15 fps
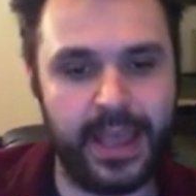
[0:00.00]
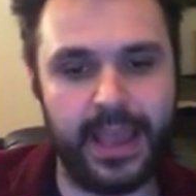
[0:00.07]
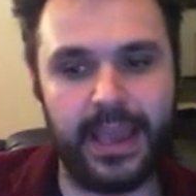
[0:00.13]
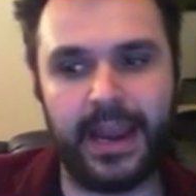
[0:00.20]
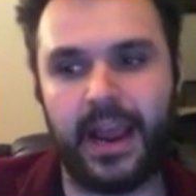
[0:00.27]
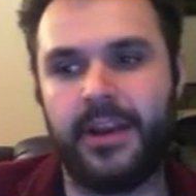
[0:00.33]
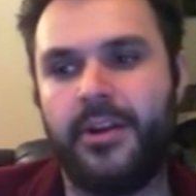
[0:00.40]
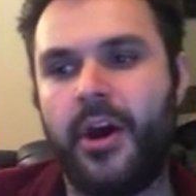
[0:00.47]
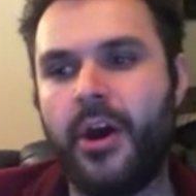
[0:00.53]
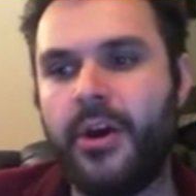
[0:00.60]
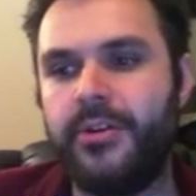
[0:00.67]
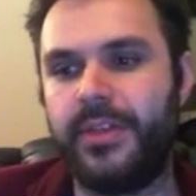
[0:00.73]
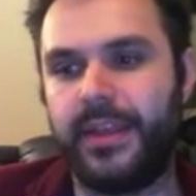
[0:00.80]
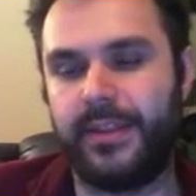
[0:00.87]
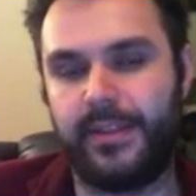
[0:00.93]
And I
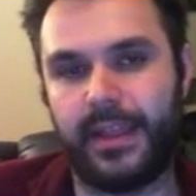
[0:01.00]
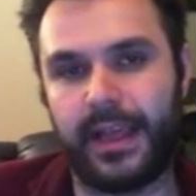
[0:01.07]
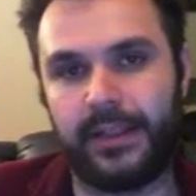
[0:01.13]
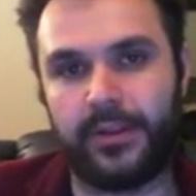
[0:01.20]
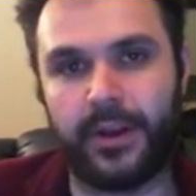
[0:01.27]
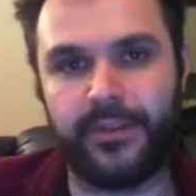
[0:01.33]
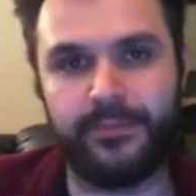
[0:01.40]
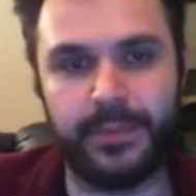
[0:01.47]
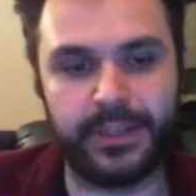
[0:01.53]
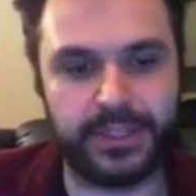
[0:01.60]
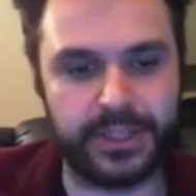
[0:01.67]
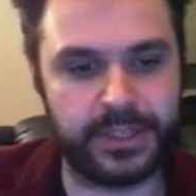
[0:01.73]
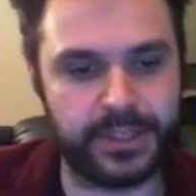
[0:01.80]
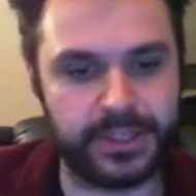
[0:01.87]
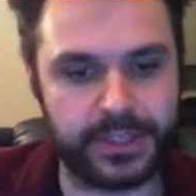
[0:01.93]
know that a lot of
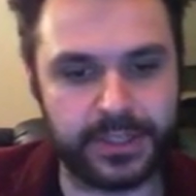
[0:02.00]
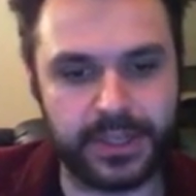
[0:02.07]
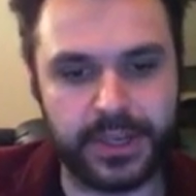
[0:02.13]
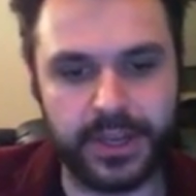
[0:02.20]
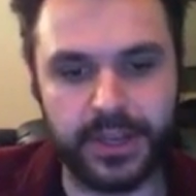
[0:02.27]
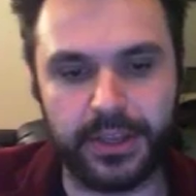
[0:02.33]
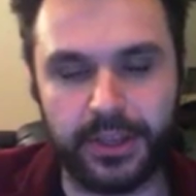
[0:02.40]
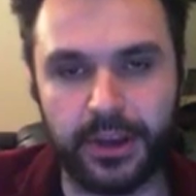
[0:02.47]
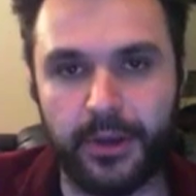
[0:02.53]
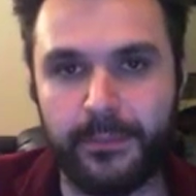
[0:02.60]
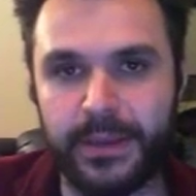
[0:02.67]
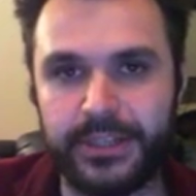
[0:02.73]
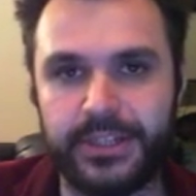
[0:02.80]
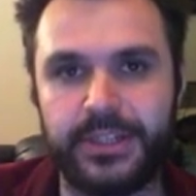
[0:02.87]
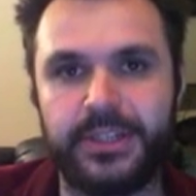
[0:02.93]
missions,
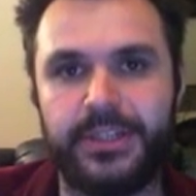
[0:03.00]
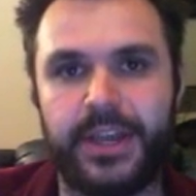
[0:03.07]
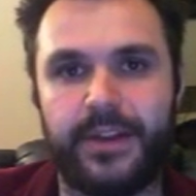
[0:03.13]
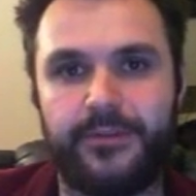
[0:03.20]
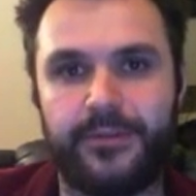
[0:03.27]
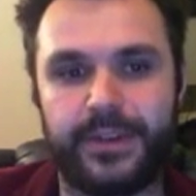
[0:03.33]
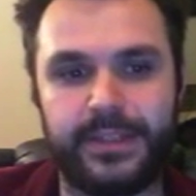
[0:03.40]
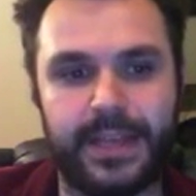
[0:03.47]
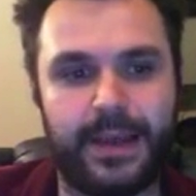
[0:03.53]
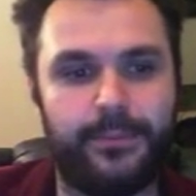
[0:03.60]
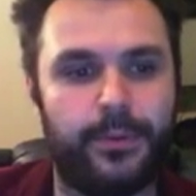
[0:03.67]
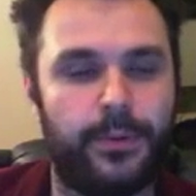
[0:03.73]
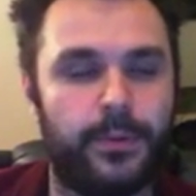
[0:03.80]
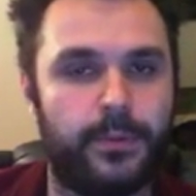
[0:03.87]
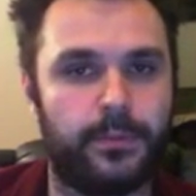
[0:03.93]
missions that, for
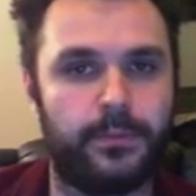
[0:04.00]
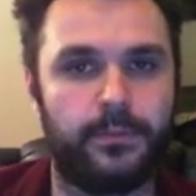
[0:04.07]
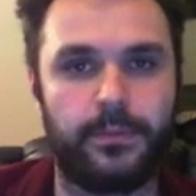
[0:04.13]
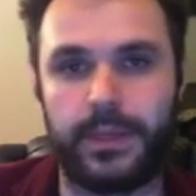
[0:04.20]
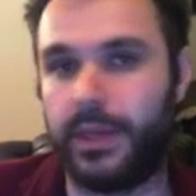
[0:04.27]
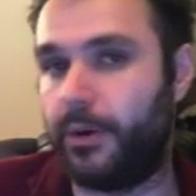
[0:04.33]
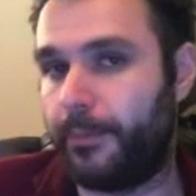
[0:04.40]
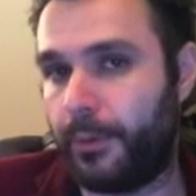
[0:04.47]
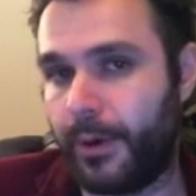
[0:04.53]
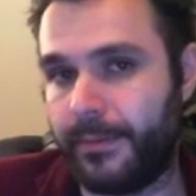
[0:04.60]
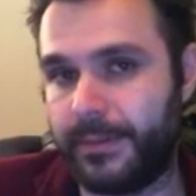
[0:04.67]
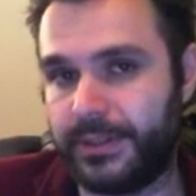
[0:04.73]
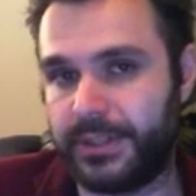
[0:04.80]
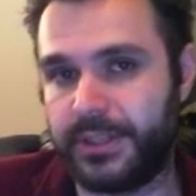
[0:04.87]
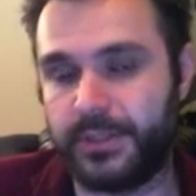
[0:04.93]
example, kill point
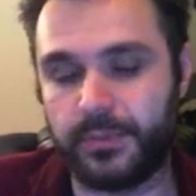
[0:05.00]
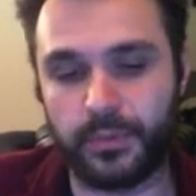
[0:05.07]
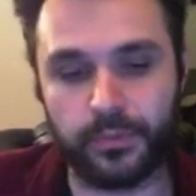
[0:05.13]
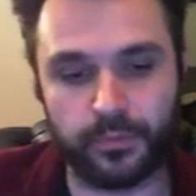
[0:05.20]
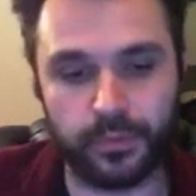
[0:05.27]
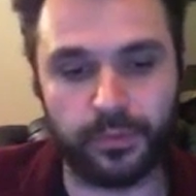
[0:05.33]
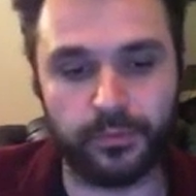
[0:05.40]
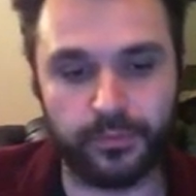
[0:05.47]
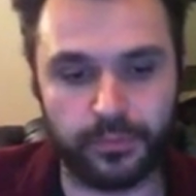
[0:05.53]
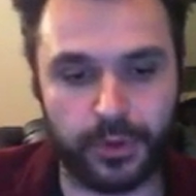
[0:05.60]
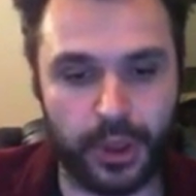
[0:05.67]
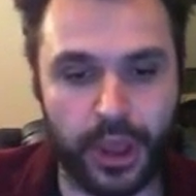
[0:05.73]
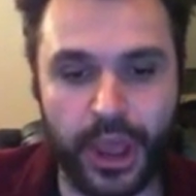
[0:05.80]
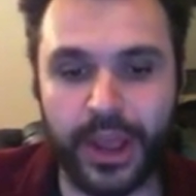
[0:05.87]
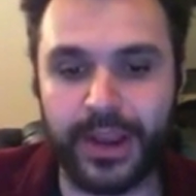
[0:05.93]
missions will
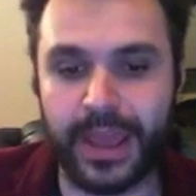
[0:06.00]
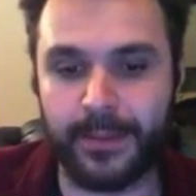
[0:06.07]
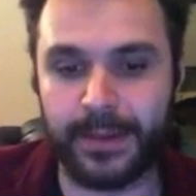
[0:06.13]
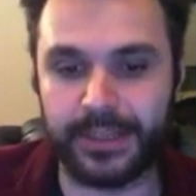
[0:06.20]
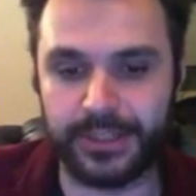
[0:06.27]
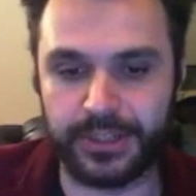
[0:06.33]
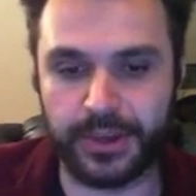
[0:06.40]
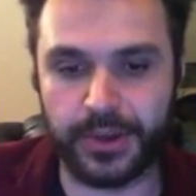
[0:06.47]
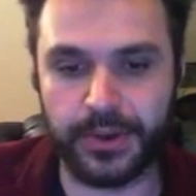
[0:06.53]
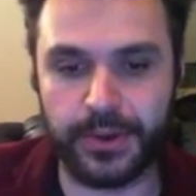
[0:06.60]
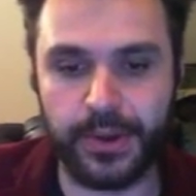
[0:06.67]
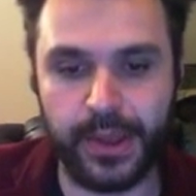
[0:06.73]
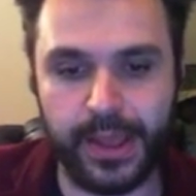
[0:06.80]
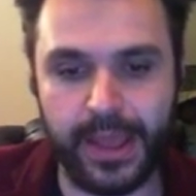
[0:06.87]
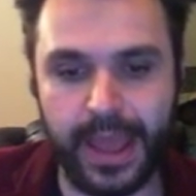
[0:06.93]
hurt
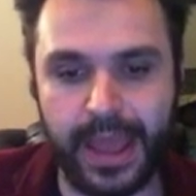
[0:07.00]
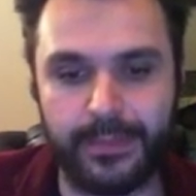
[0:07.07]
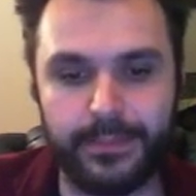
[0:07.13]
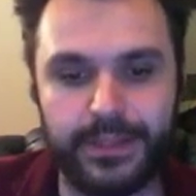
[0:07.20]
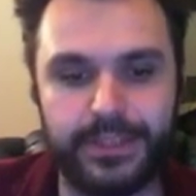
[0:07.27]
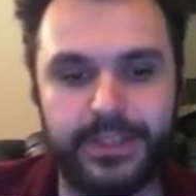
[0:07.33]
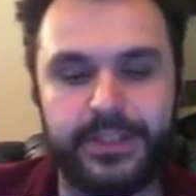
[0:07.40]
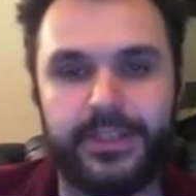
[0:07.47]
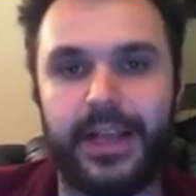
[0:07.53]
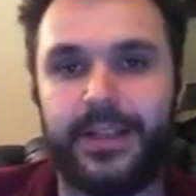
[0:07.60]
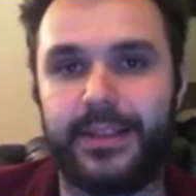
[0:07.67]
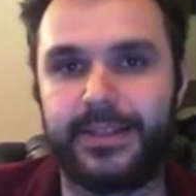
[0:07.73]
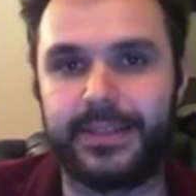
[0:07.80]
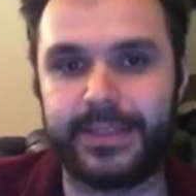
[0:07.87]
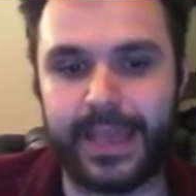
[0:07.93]
MSU, and missions like
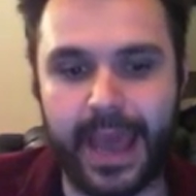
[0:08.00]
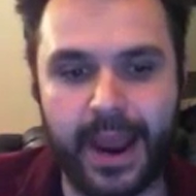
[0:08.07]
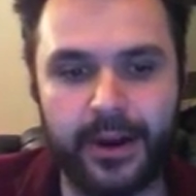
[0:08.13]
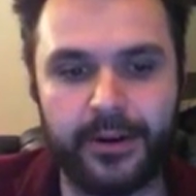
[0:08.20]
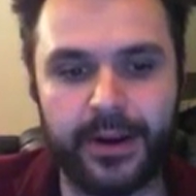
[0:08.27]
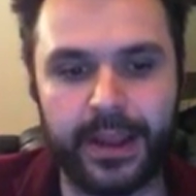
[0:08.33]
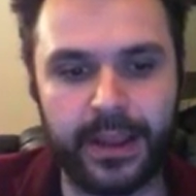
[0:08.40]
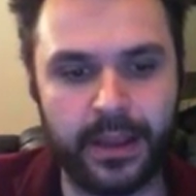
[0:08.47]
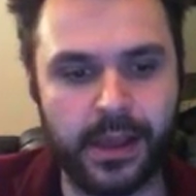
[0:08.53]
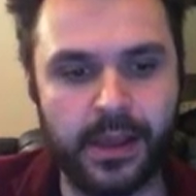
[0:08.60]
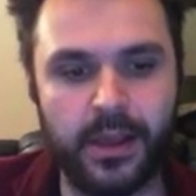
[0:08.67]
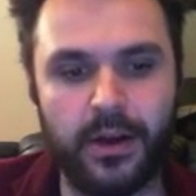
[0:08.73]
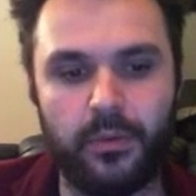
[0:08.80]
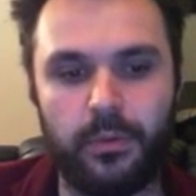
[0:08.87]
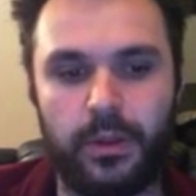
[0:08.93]
the Scouring
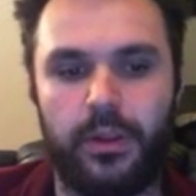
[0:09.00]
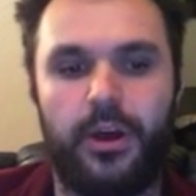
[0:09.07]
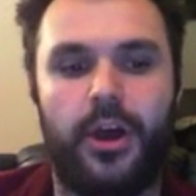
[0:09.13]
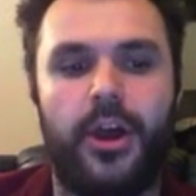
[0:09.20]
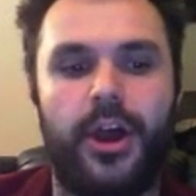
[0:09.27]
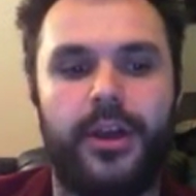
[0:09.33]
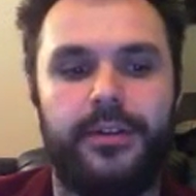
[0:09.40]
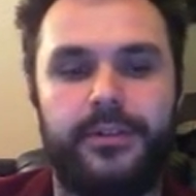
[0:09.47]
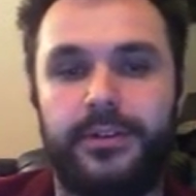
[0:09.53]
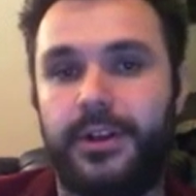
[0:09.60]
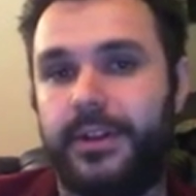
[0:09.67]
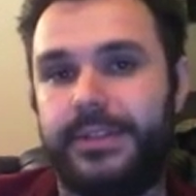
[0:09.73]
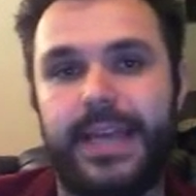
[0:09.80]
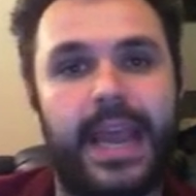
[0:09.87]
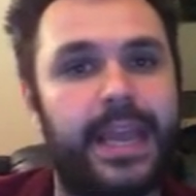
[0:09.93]
will hurt,
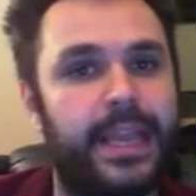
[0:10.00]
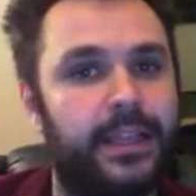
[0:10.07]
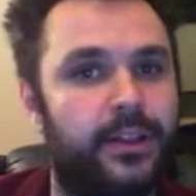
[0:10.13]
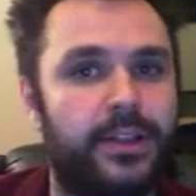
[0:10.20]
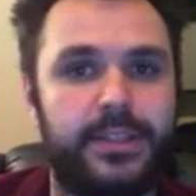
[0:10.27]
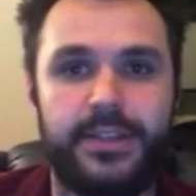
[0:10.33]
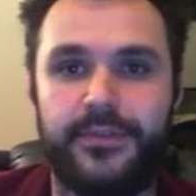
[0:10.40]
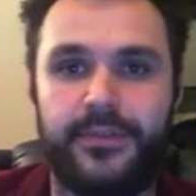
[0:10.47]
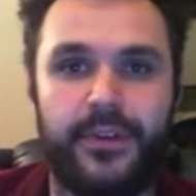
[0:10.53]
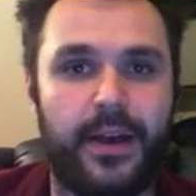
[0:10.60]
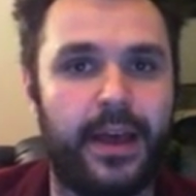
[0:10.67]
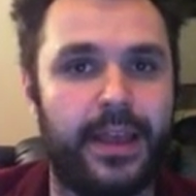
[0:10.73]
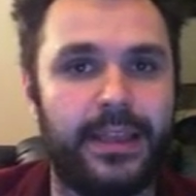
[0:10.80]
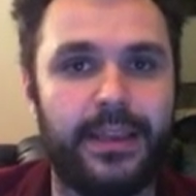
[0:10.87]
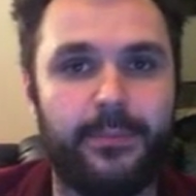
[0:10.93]
taking lots of
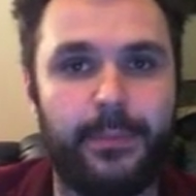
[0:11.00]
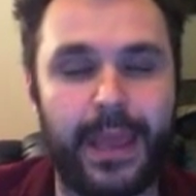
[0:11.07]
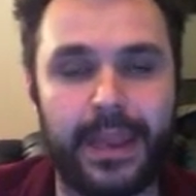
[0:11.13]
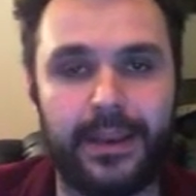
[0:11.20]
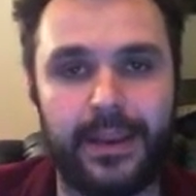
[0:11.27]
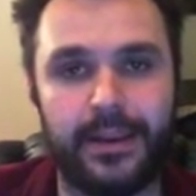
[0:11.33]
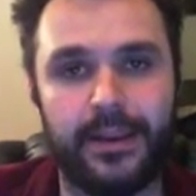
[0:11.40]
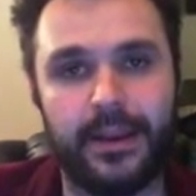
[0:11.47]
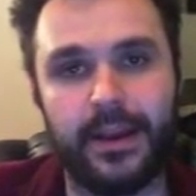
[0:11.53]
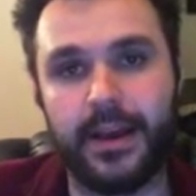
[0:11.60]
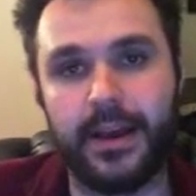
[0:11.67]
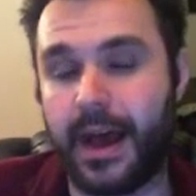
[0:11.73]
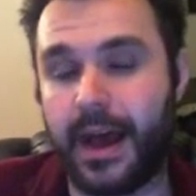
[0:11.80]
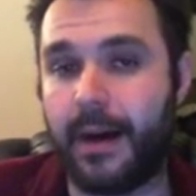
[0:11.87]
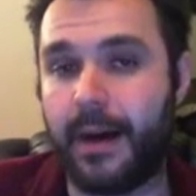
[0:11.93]
independent
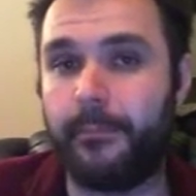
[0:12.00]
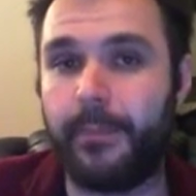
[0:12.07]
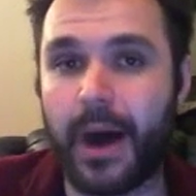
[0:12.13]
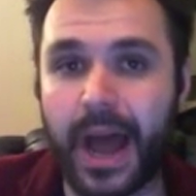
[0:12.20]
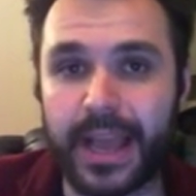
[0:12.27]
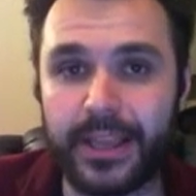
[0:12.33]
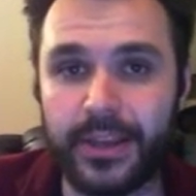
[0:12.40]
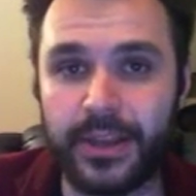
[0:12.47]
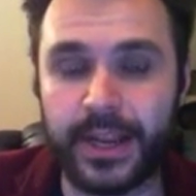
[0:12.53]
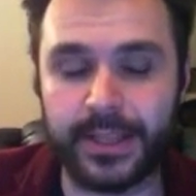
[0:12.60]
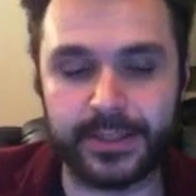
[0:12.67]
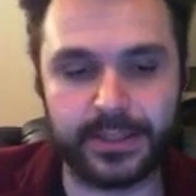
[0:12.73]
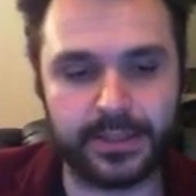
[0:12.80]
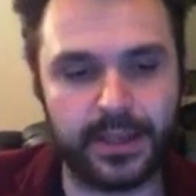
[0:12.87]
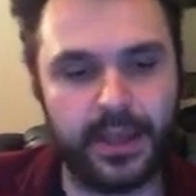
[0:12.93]
bike
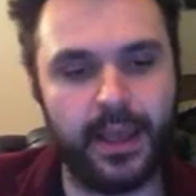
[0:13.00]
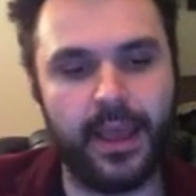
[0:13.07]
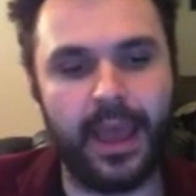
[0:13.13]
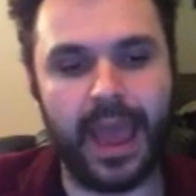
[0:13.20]
units.